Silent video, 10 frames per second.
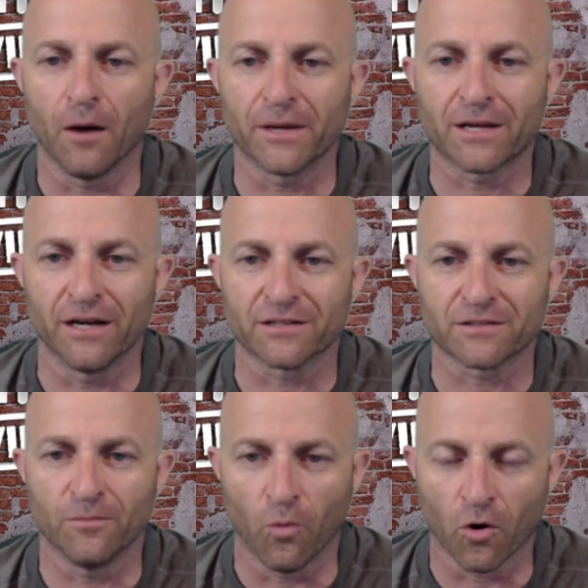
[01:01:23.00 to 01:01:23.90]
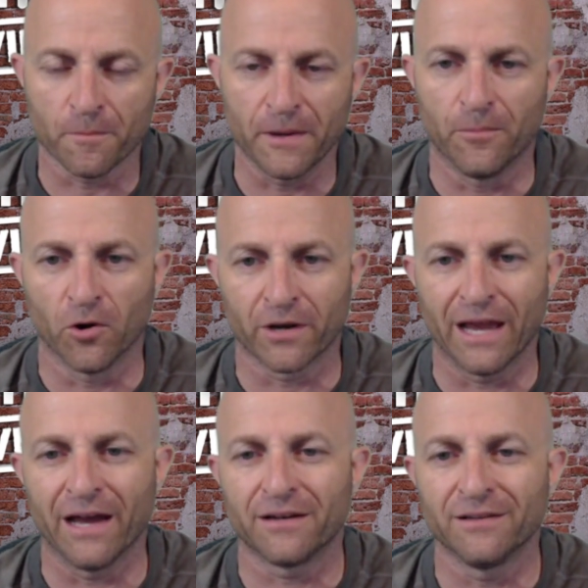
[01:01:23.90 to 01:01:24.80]
because more people
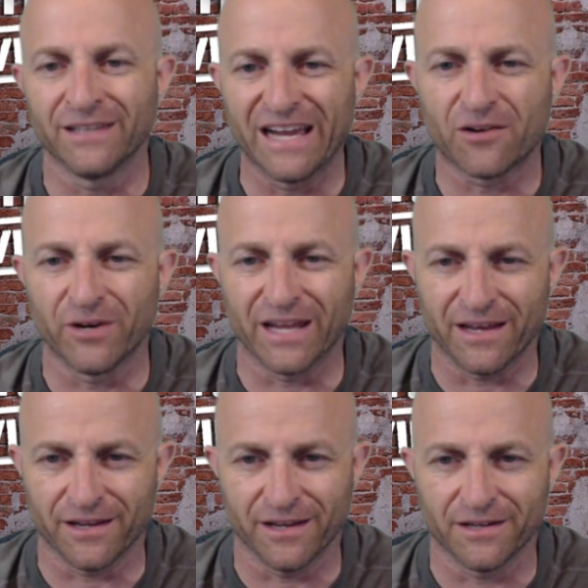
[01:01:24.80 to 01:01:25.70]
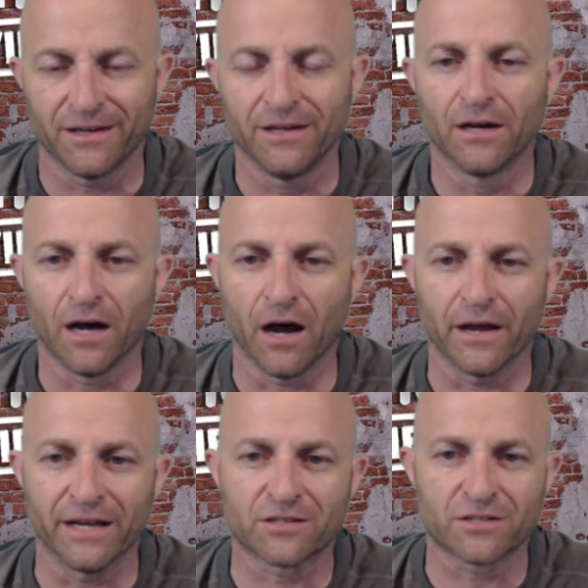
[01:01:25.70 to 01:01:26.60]
get liquidated,
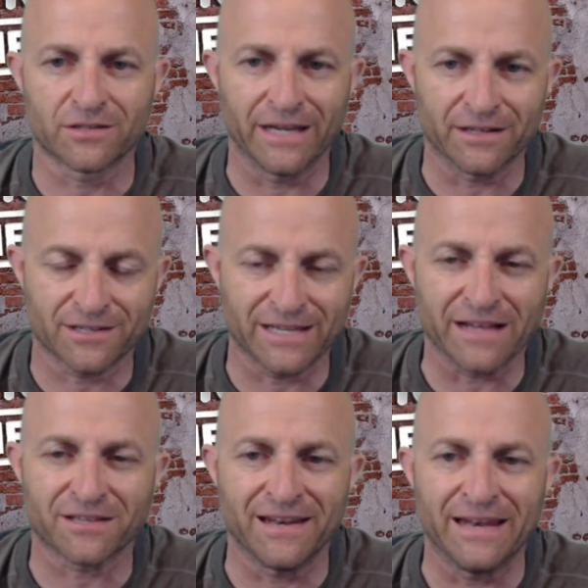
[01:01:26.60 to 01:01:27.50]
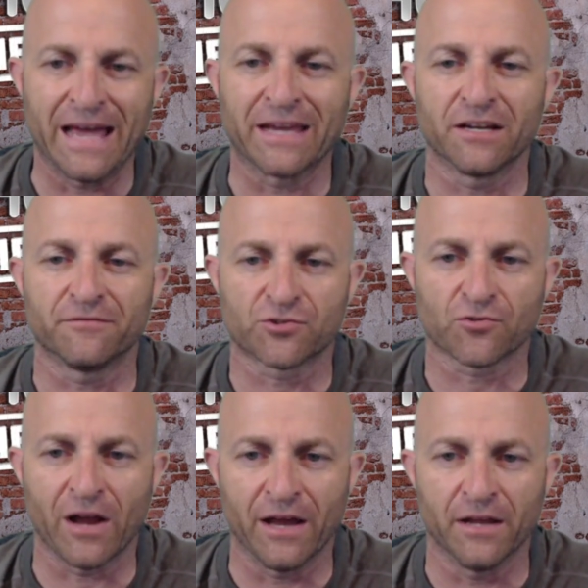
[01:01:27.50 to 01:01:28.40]
it sets a negative
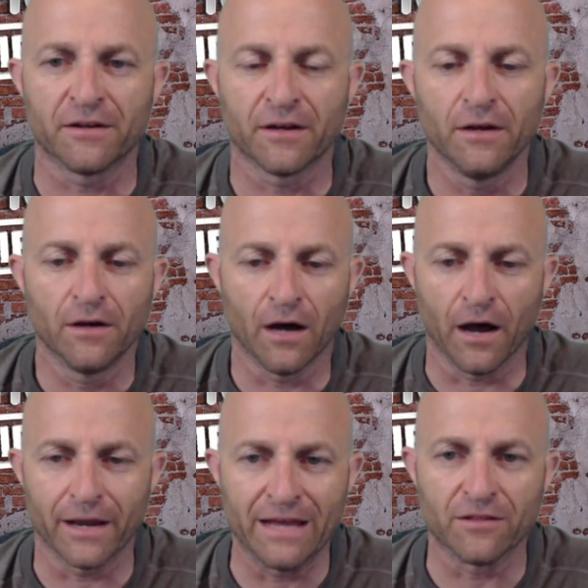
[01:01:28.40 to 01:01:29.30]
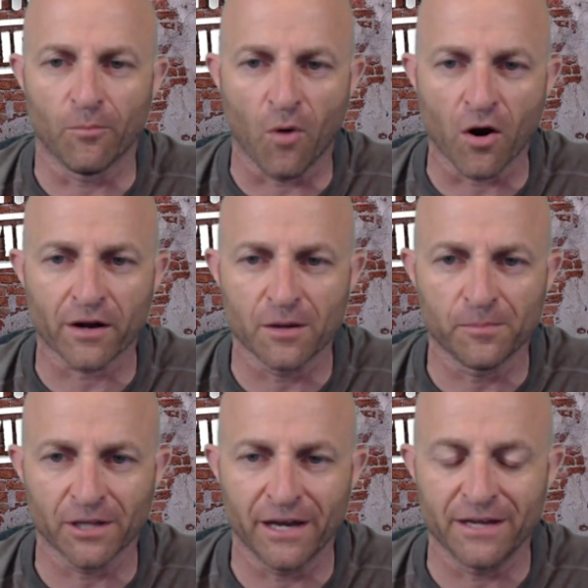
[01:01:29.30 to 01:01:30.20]
trend in the
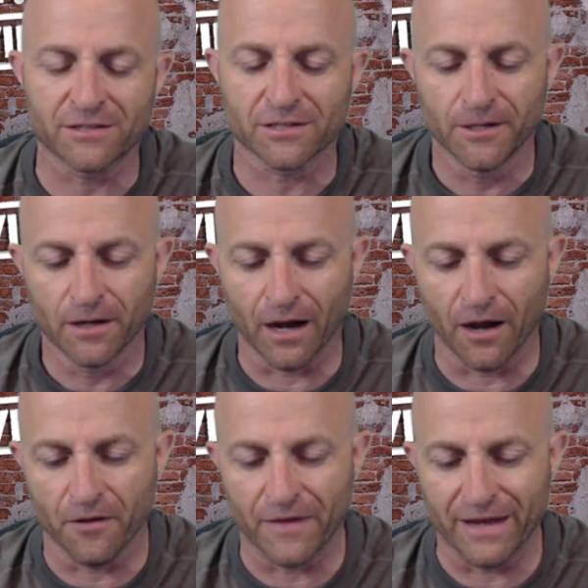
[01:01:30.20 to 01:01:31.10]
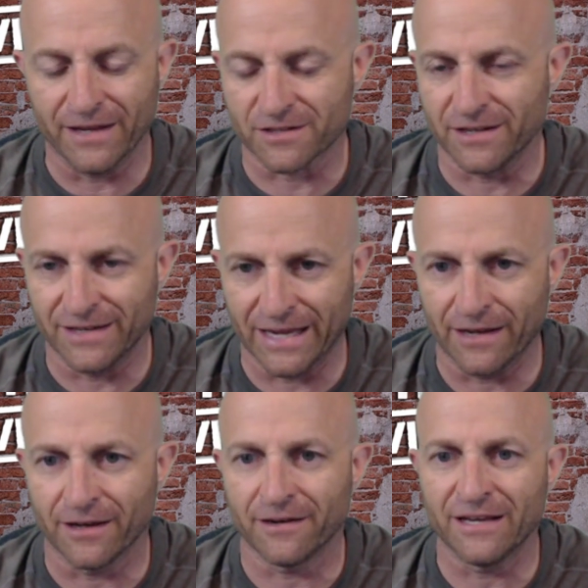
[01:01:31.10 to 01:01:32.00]
marketplace that isn't
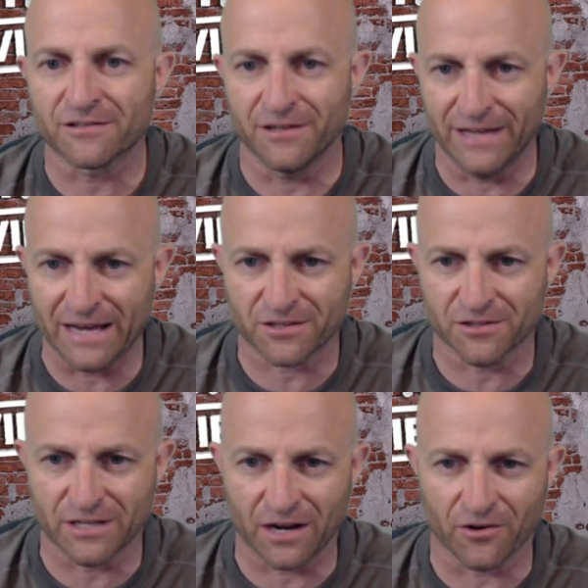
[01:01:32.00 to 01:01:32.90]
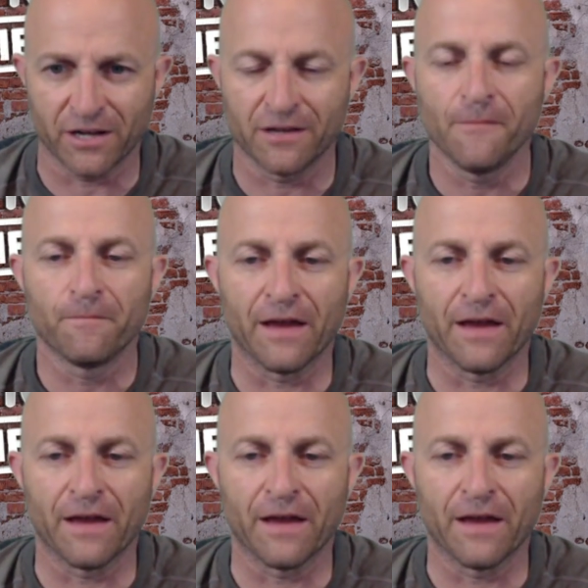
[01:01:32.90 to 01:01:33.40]
needed, isn't necessary.